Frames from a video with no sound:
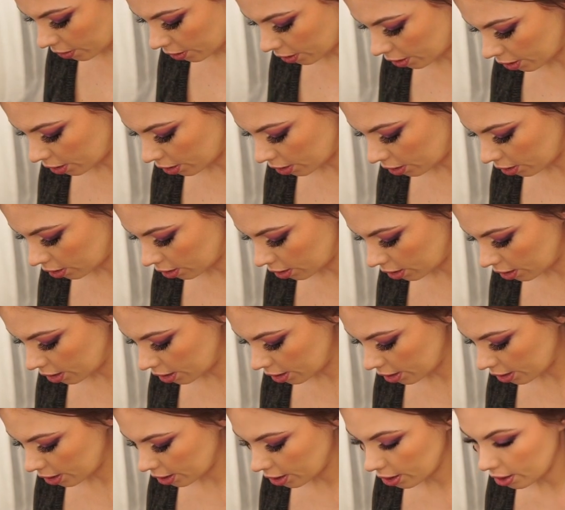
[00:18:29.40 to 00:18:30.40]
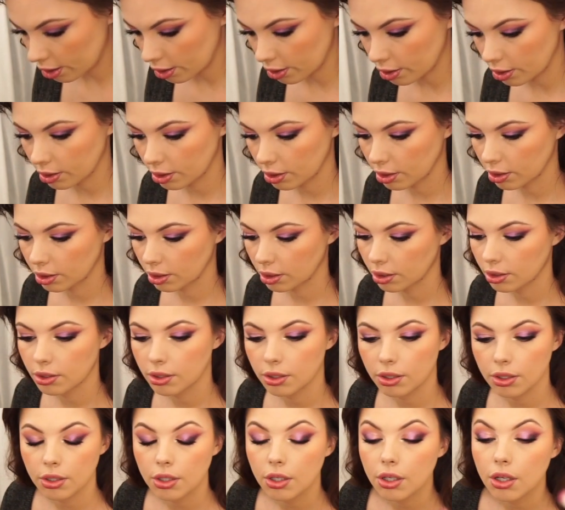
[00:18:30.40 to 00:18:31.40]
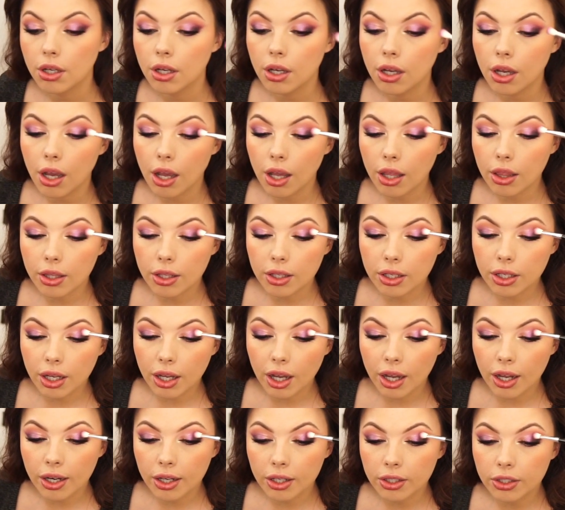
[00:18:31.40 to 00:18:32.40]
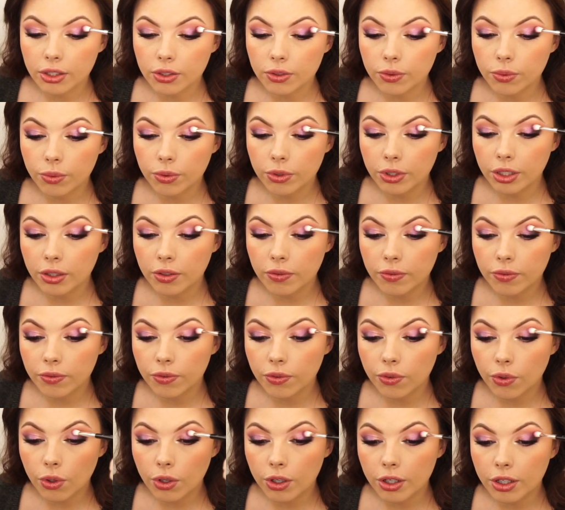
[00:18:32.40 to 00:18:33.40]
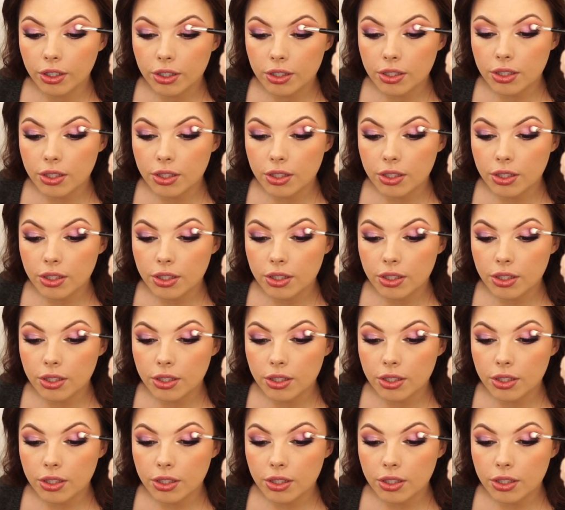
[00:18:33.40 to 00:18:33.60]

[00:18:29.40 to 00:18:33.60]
earlier and then kind of just reinforce